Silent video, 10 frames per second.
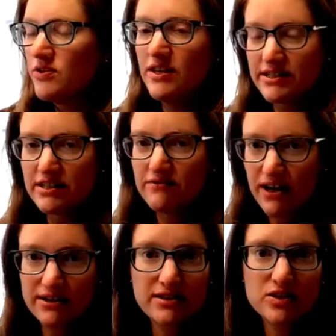this
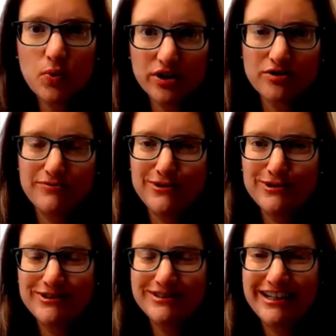advice is
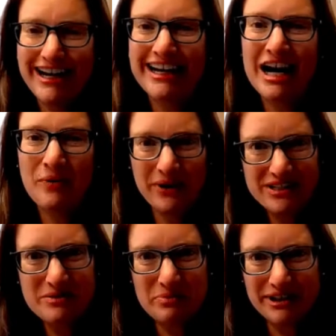wonderful, and I
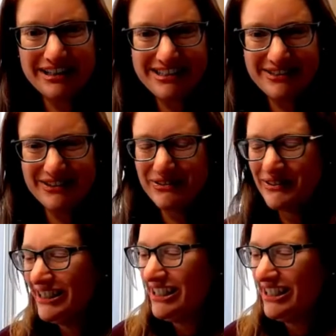want to bring it to you.